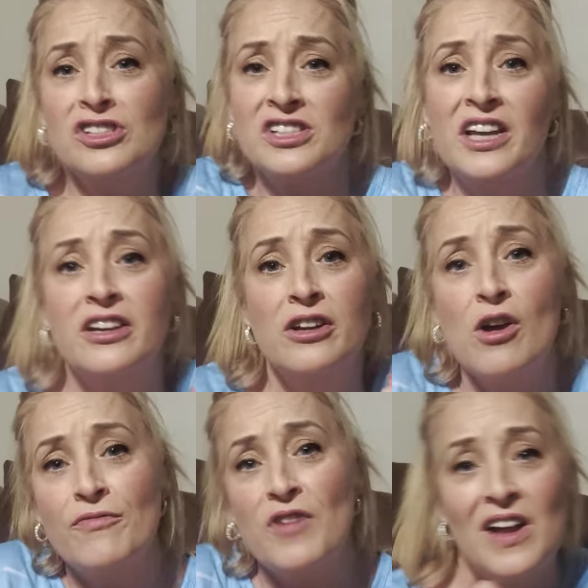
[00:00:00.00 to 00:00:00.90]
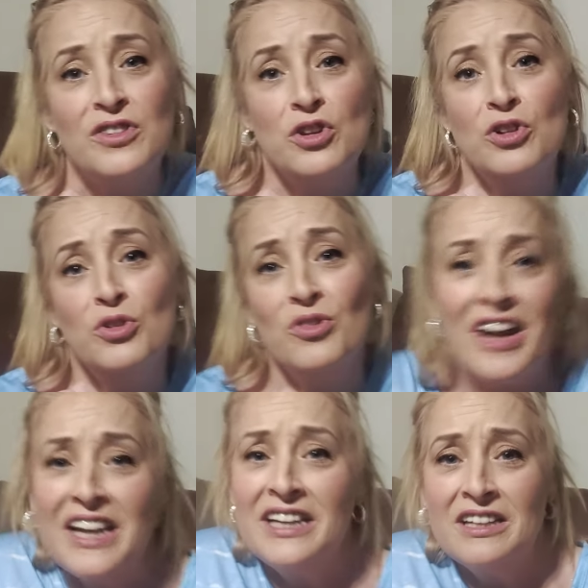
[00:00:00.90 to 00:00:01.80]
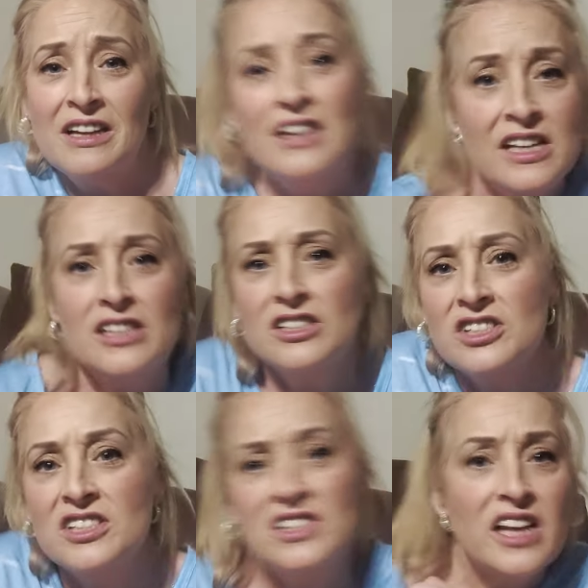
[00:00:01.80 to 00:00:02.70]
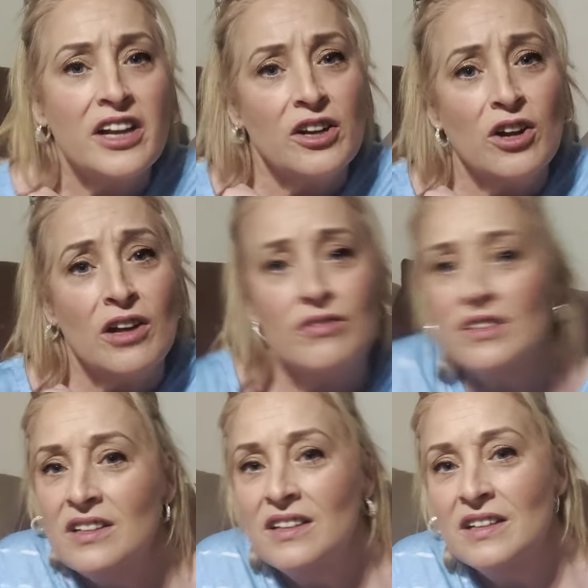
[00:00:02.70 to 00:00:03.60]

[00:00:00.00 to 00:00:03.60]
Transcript: Set it off on the right. Set it off.